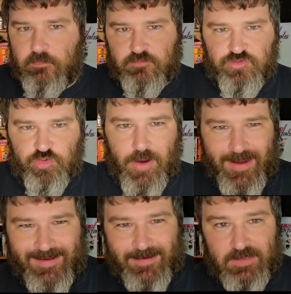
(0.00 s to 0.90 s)

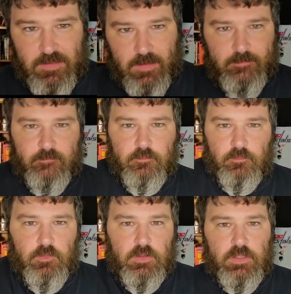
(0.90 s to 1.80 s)
Try not
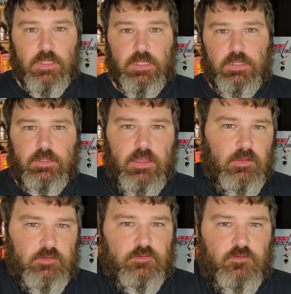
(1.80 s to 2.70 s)
to
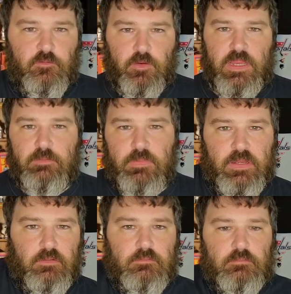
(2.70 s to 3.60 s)
yell and scream
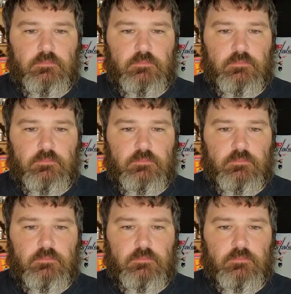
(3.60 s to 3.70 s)
and